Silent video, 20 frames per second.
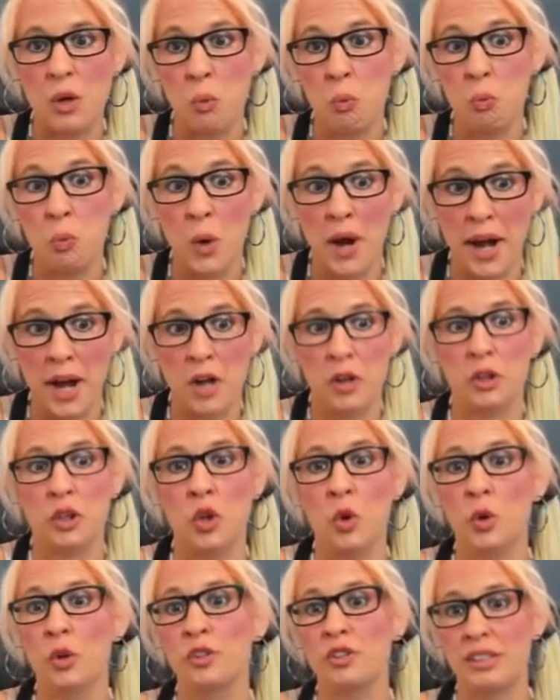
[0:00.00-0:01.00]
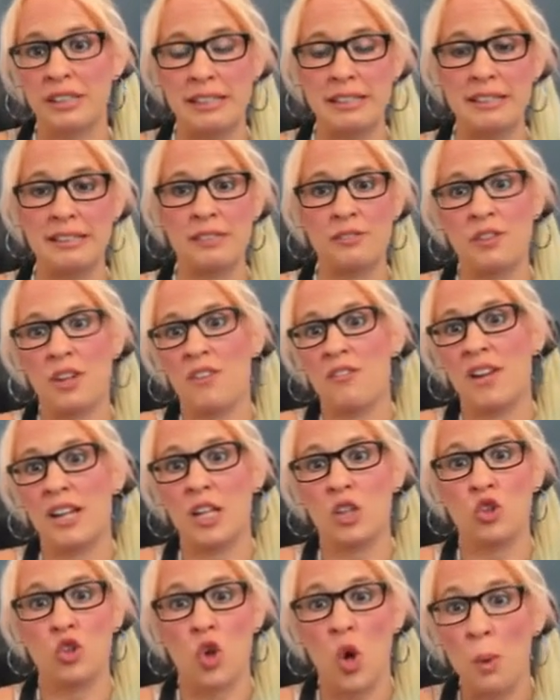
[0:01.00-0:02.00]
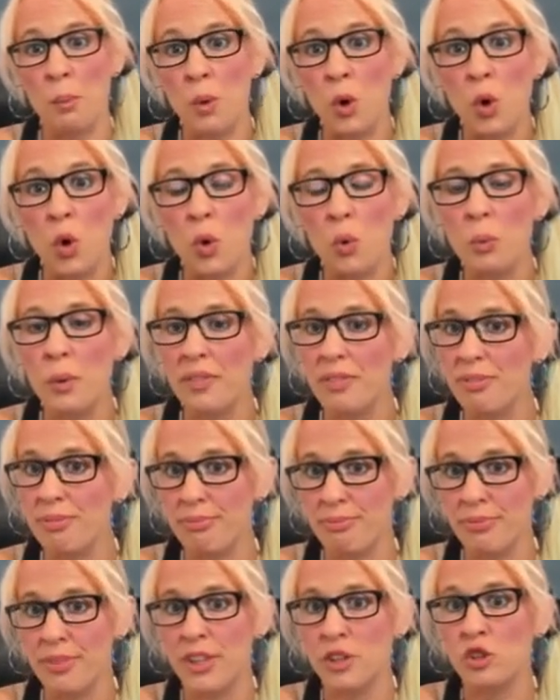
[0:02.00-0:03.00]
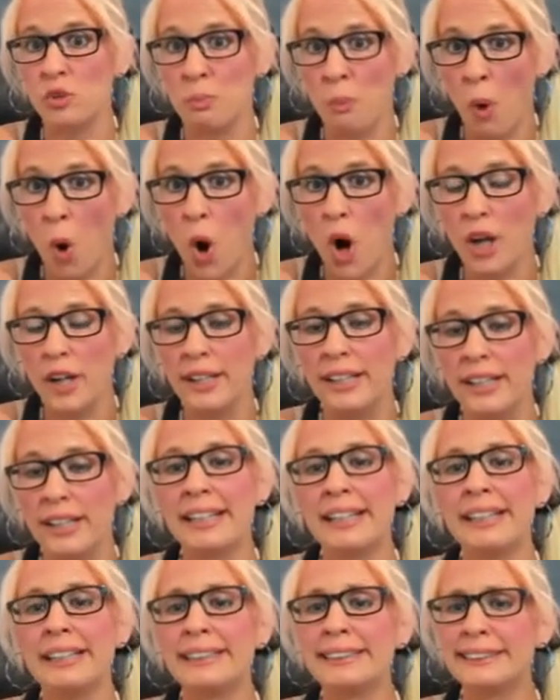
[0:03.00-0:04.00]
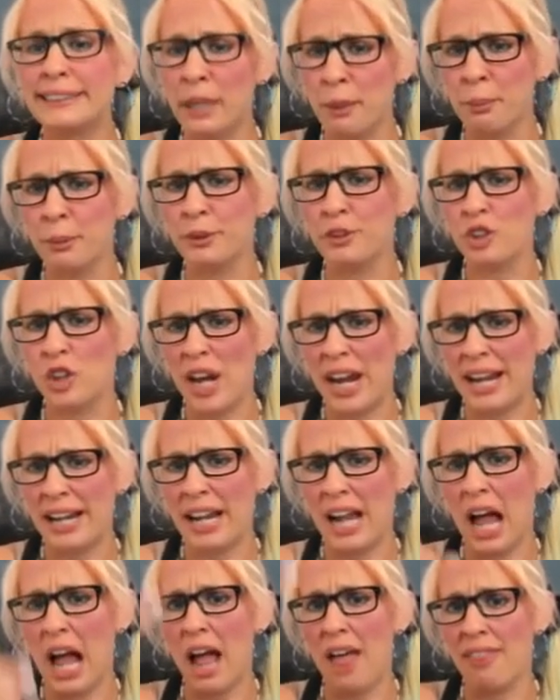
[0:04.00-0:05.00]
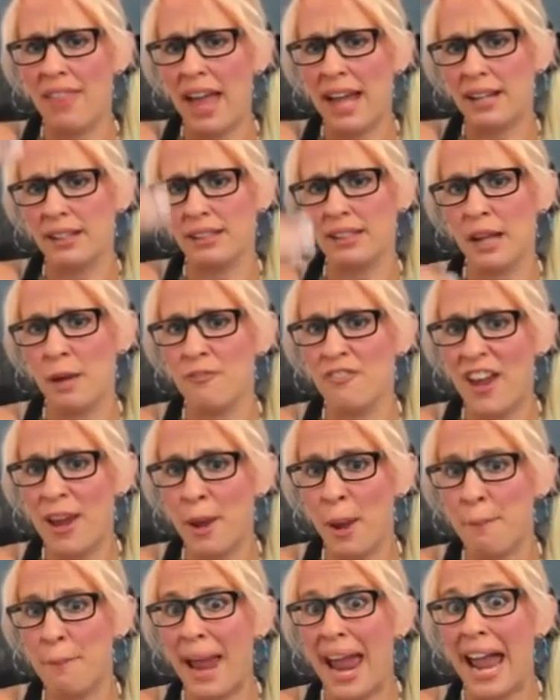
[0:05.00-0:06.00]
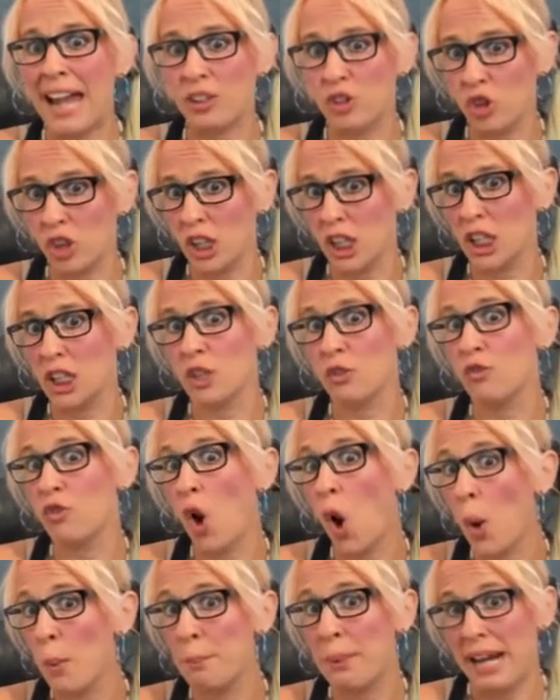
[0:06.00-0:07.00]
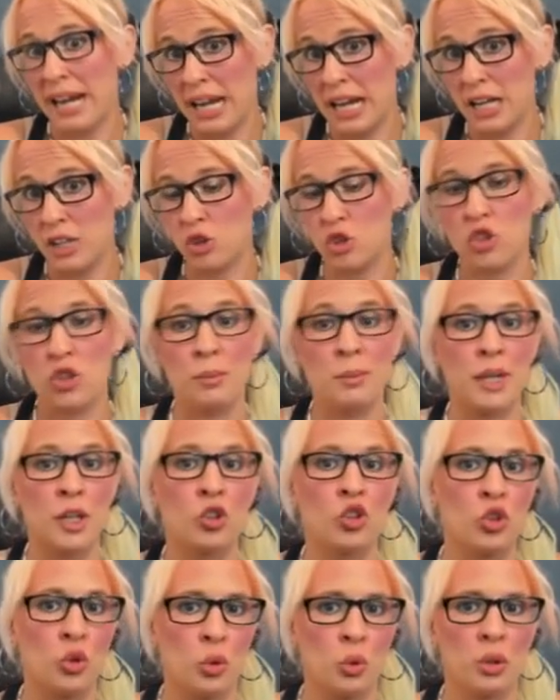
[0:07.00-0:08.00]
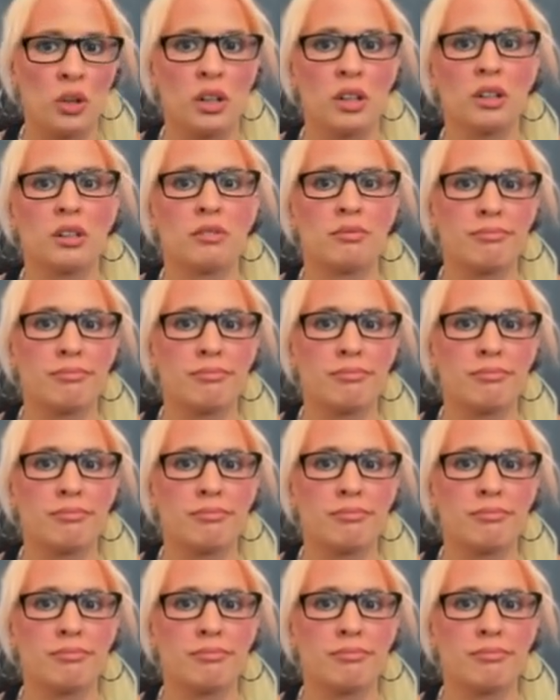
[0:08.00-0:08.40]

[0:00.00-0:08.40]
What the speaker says: where yours is, if you have any trouble with this part, double check on that Apache default page to make sure